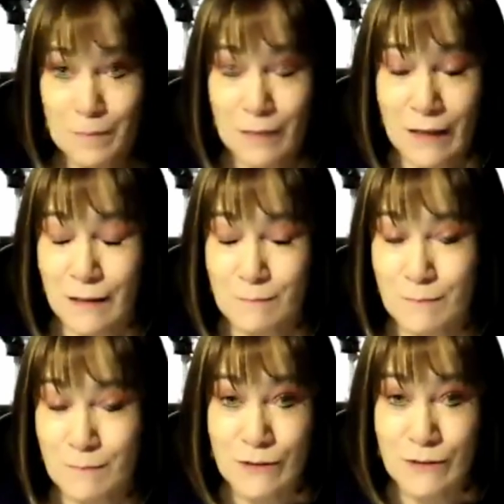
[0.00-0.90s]
I
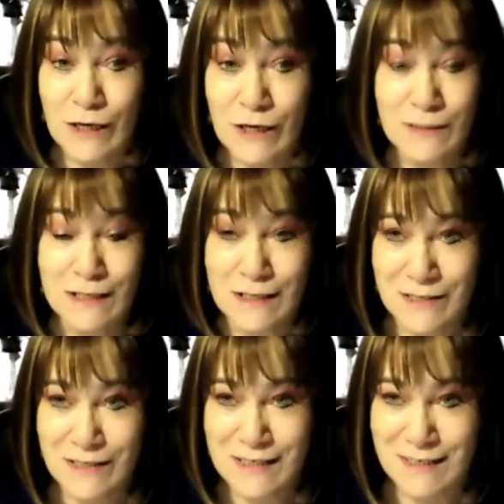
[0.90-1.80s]
got totally
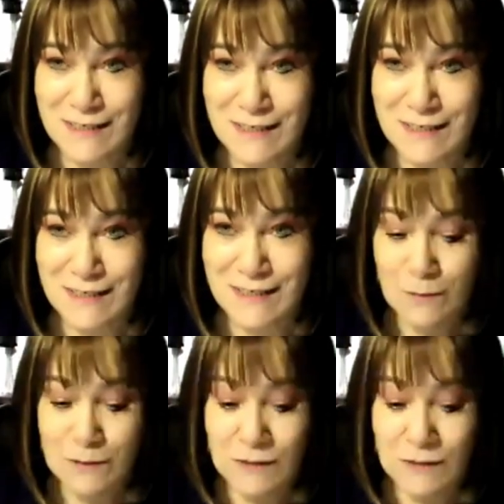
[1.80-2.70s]
lost. It
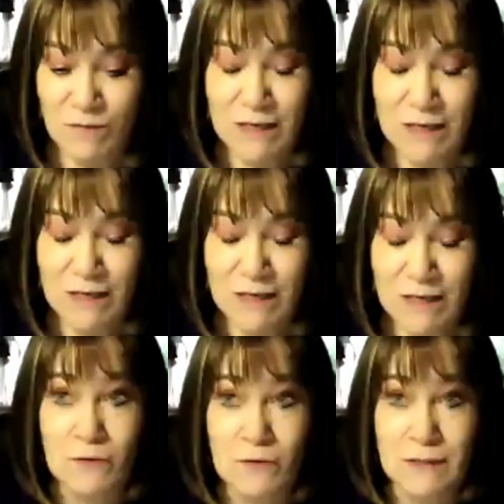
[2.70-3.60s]
was fast, it was
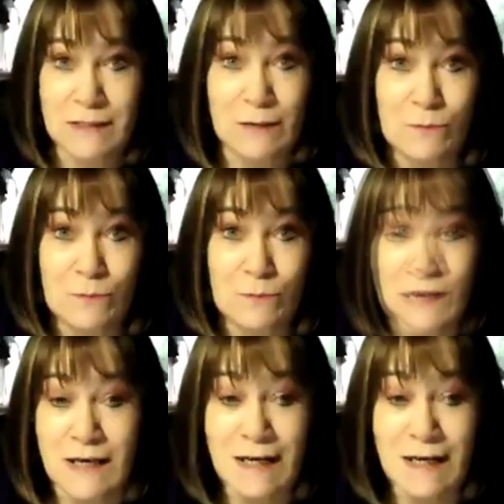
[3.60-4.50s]
furious, and I wanted
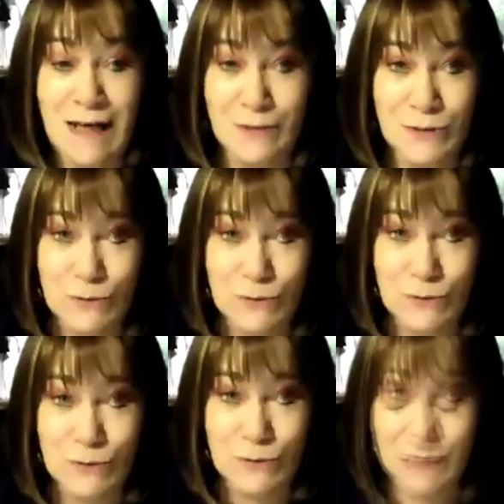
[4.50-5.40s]
to hang on to
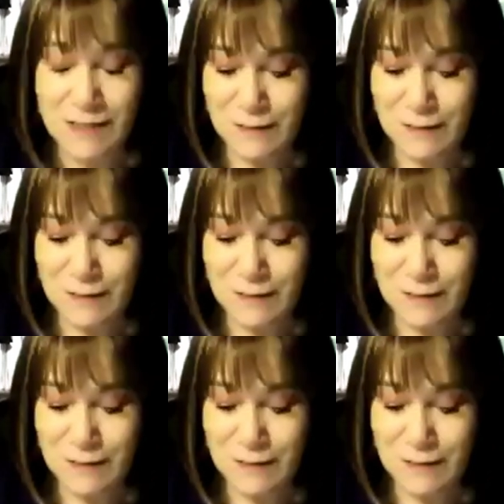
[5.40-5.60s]
every word.